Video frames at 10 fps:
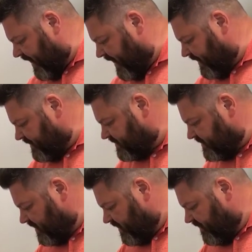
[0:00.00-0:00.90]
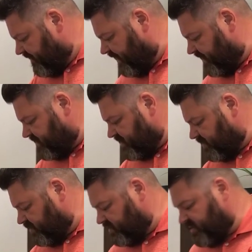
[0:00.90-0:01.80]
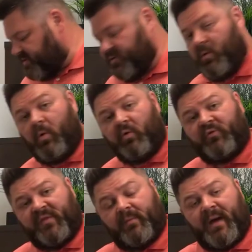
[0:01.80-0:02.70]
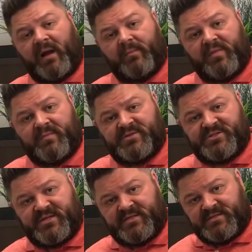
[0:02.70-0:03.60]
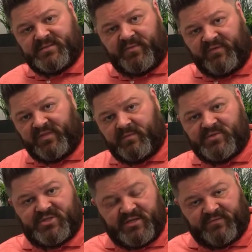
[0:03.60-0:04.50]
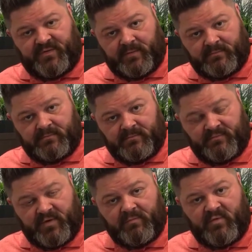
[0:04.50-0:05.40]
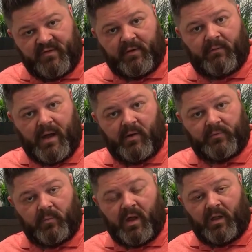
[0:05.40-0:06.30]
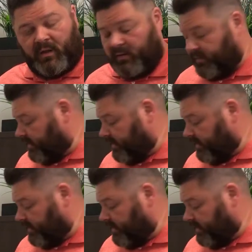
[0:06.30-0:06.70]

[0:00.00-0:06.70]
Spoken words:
pegs fit into 2 holes on the bottom of the machine to prevent the machine from moving around while